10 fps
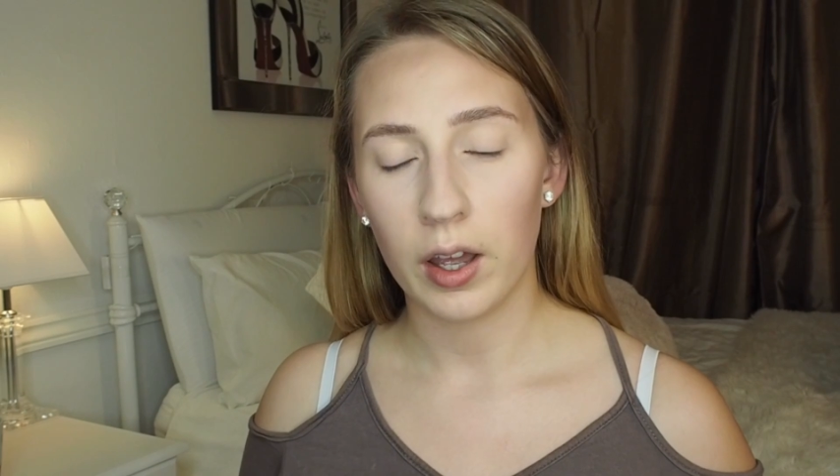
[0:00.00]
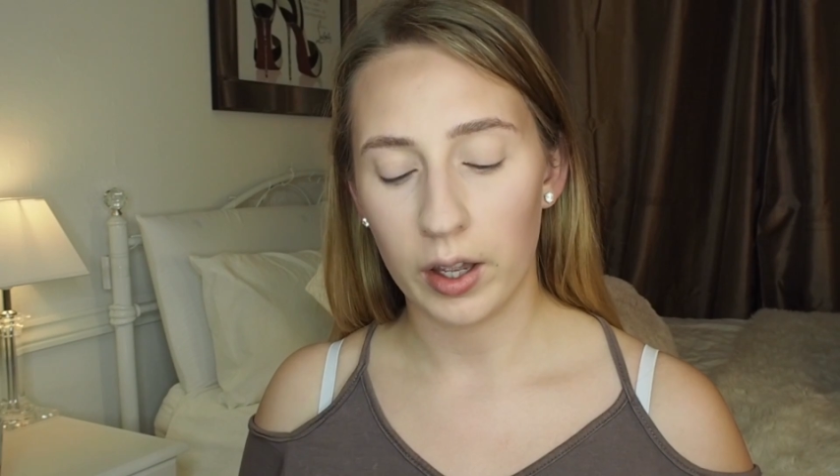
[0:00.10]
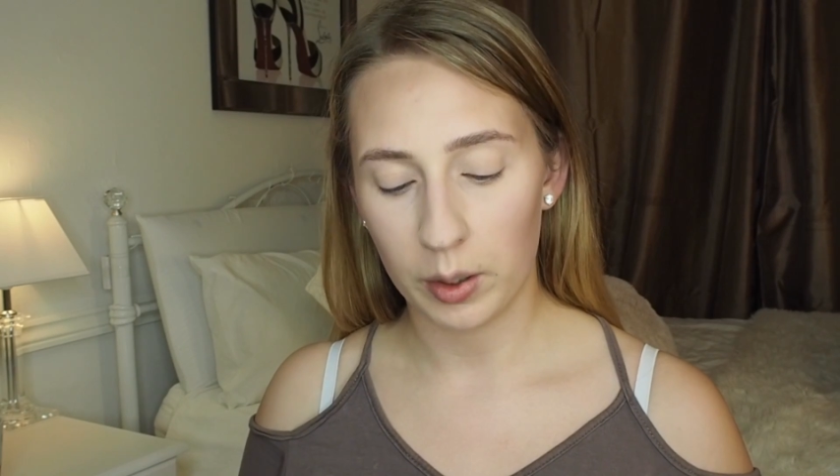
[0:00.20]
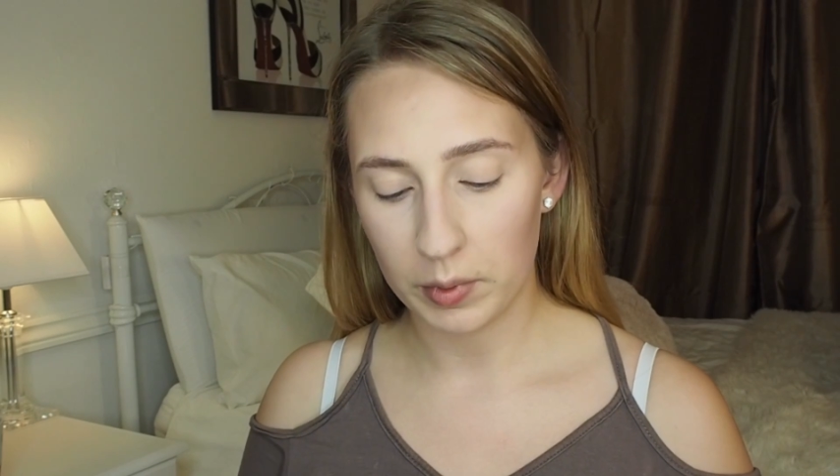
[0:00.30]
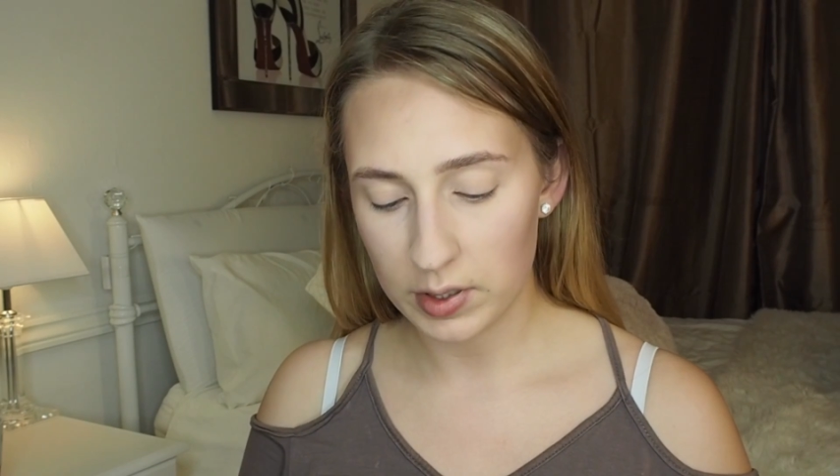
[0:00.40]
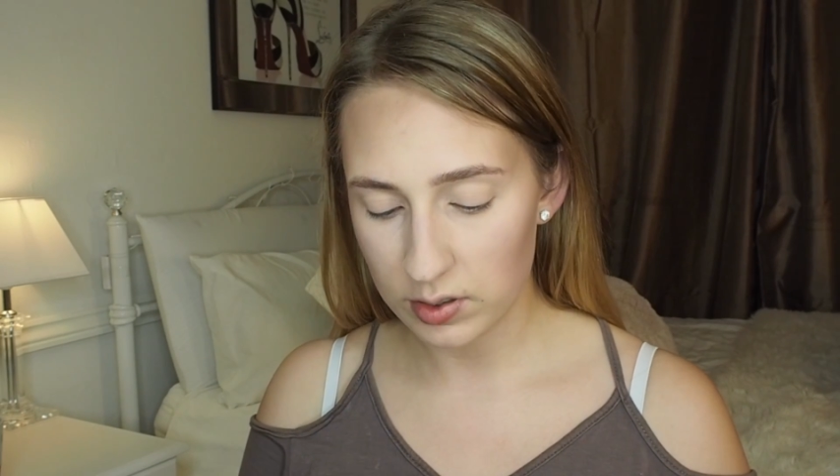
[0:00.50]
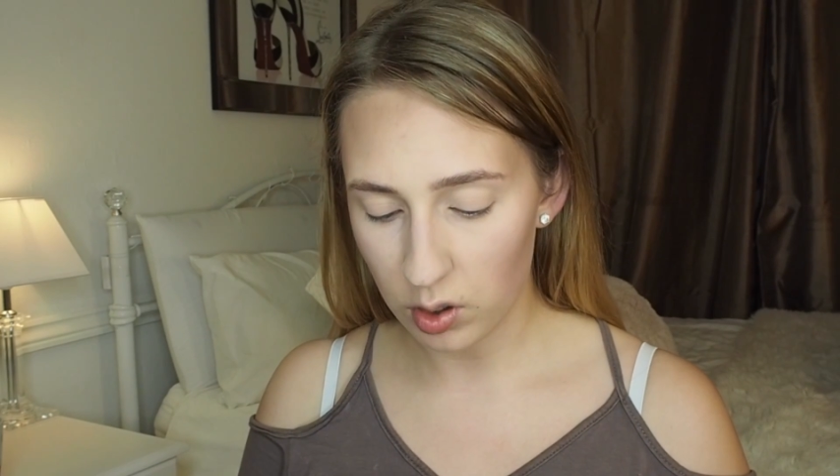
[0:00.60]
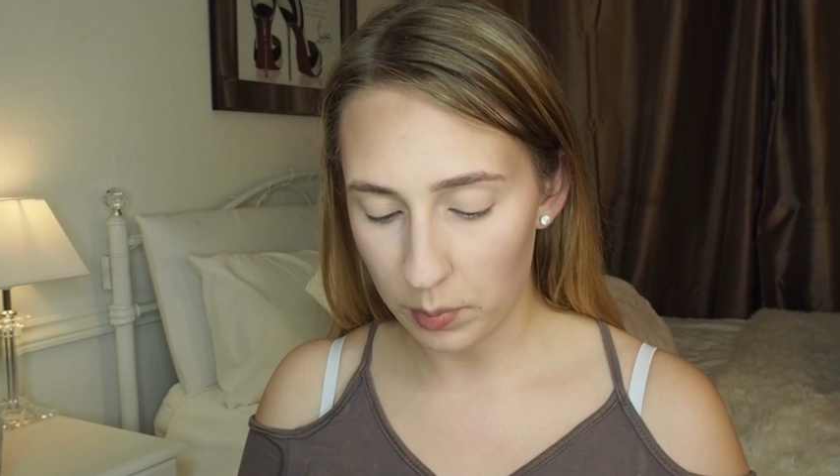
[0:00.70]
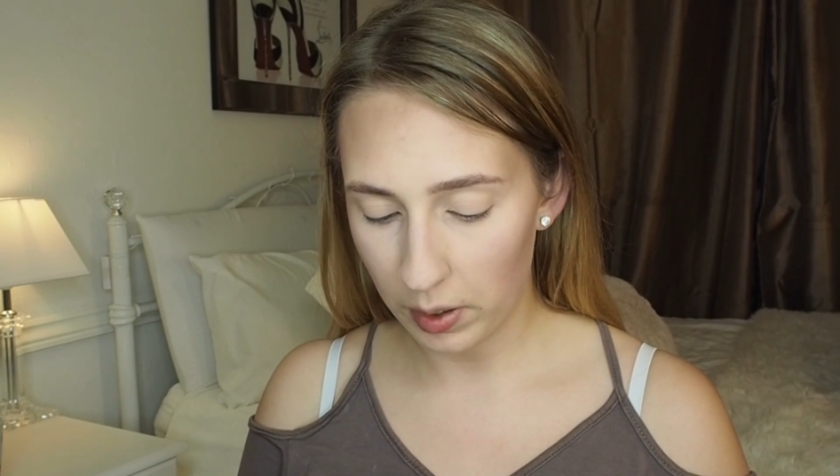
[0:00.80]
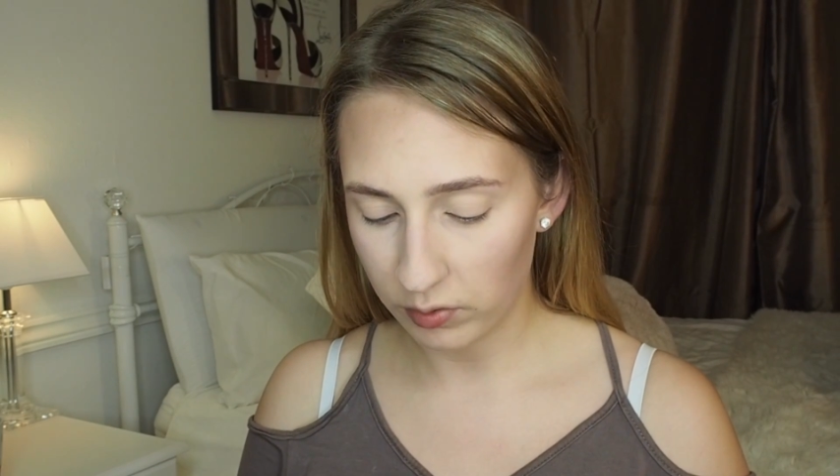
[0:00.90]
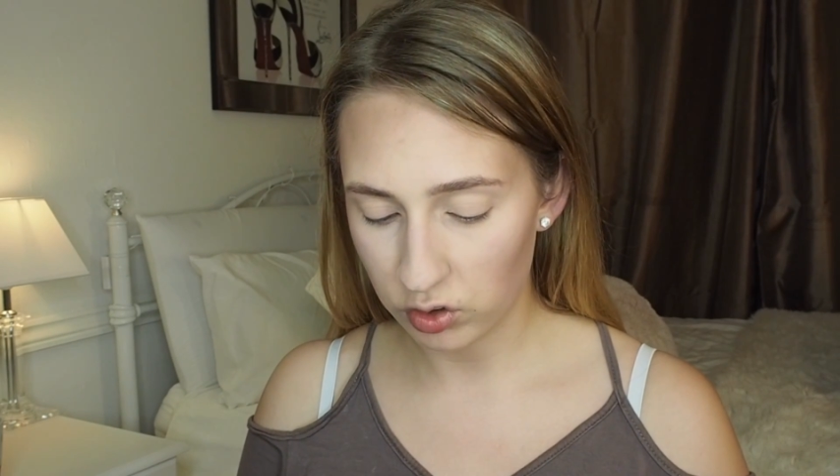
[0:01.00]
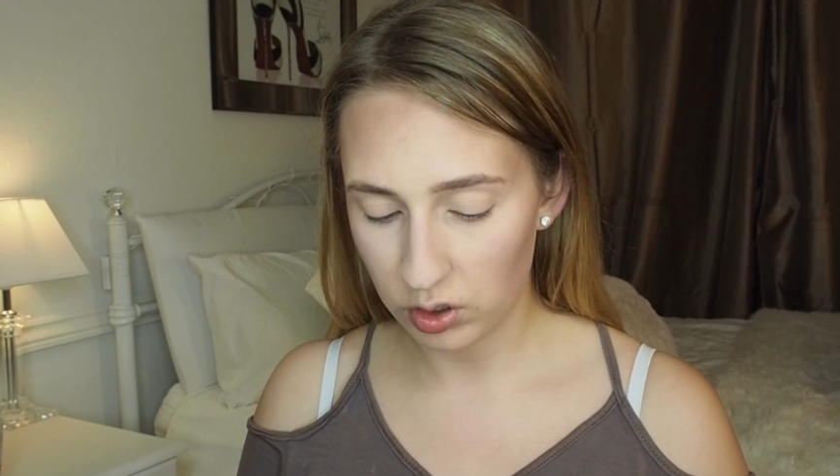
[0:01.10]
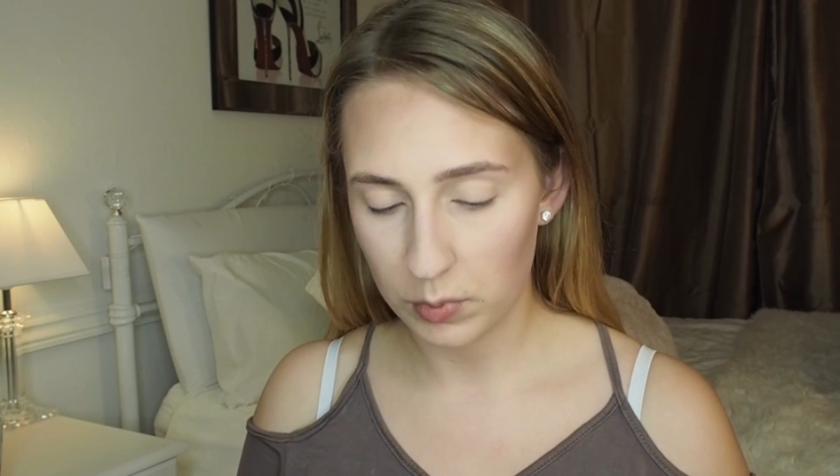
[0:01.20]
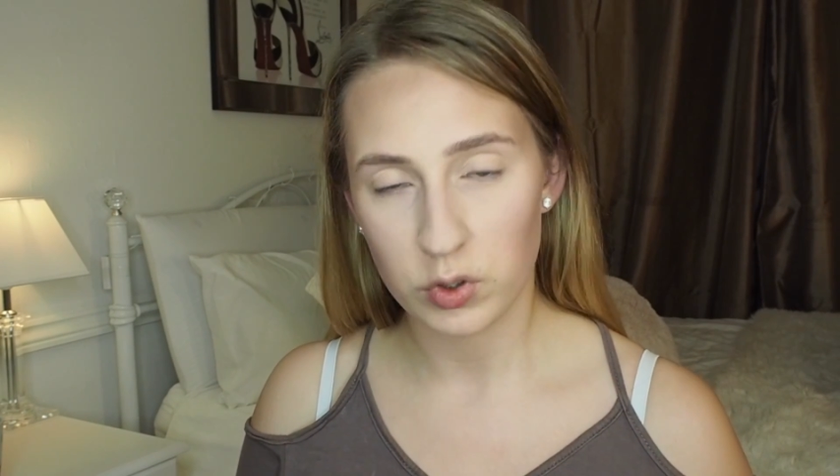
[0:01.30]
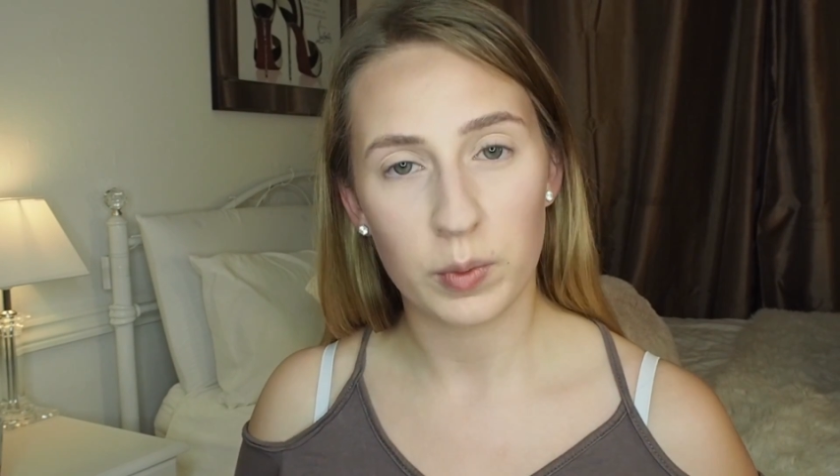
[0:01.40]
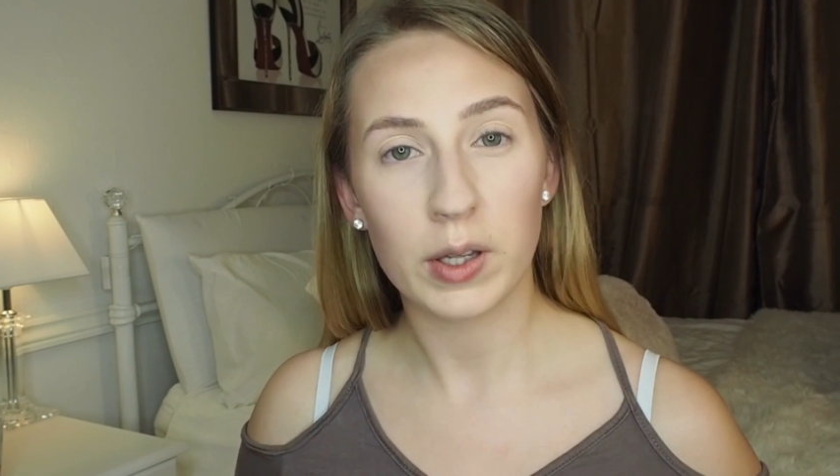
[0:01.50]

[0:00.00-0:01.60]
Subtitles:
and it's got a bit of a shimmer to